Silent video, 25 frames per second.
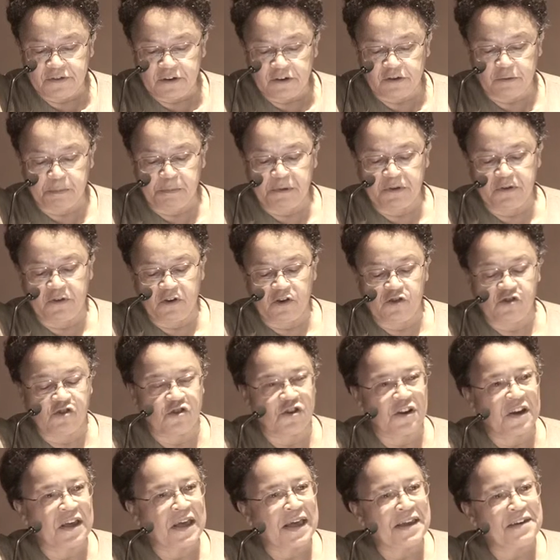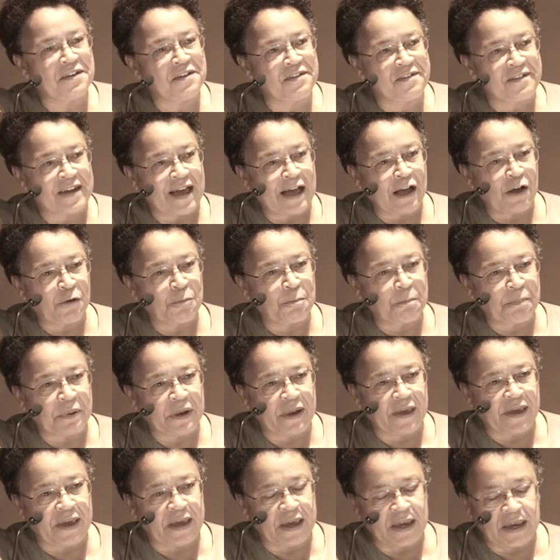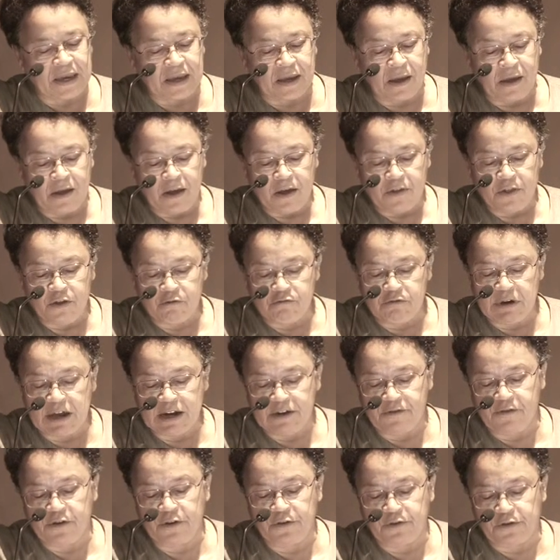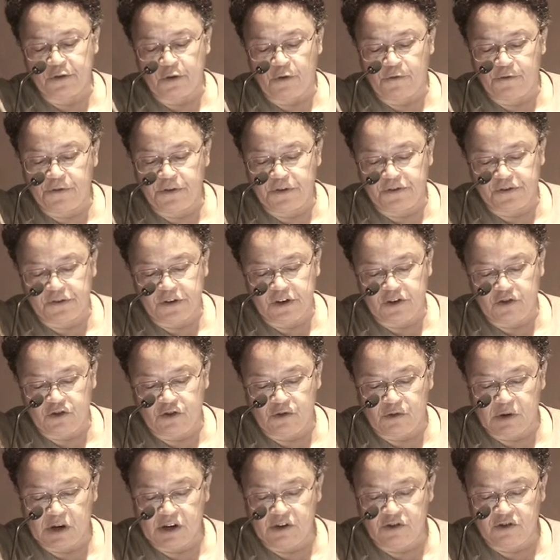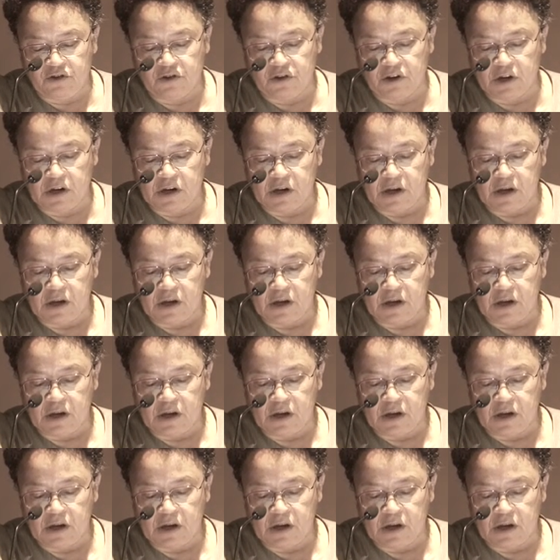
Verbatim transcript: disposition and downplaying the relevance of the situation.